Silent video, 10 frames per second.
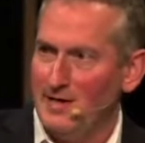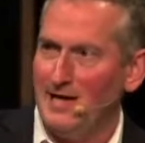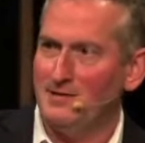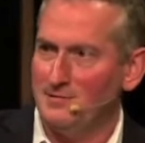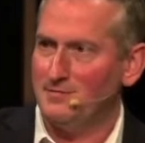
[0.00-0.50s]

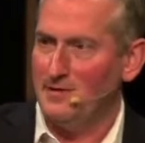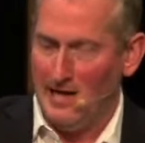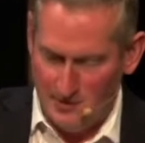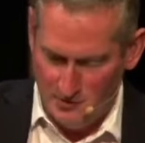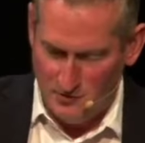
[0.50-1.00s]
and
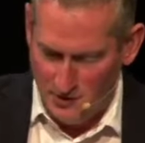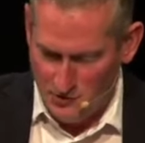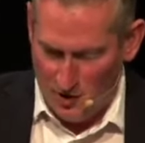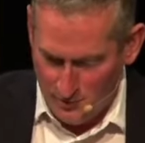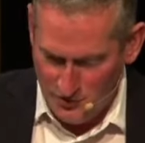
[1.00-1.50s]

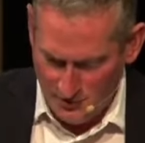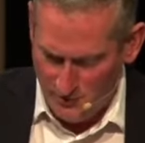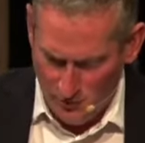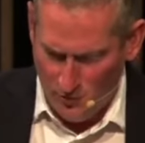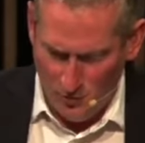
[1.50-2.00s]
adoption
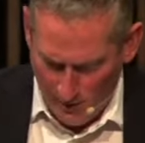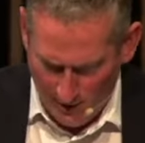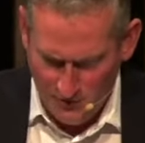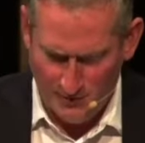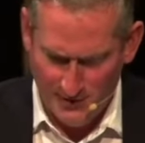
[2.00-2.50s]
or
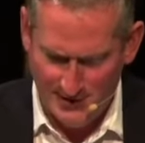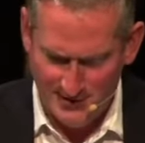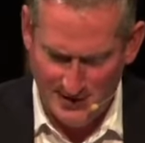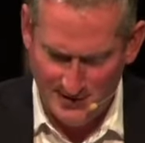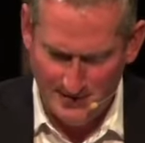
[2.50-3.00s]
welcome, and he
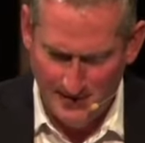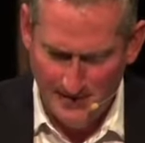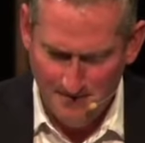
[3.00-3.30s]
said,